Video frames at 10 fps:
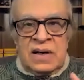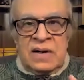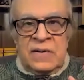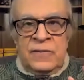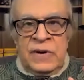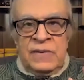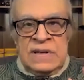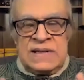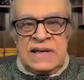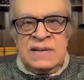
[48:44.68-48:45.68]
We
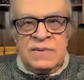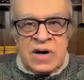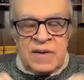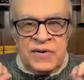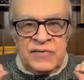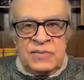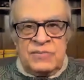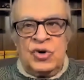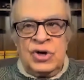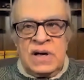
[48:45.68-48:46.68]
will send them a copy of the
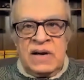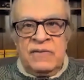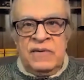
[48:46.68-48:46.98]
book. We